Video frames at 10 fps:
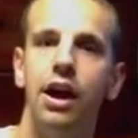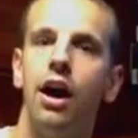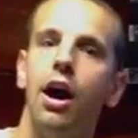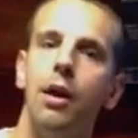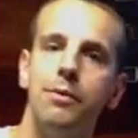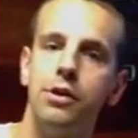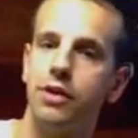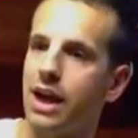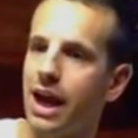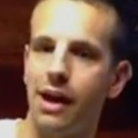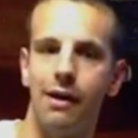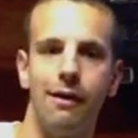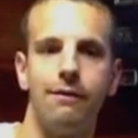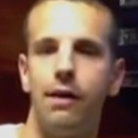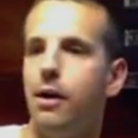You could
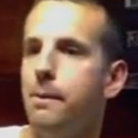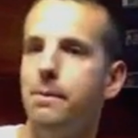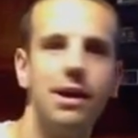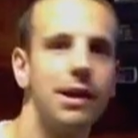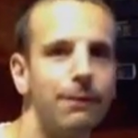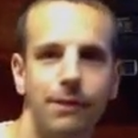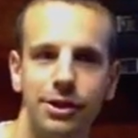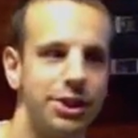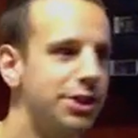have a myth version,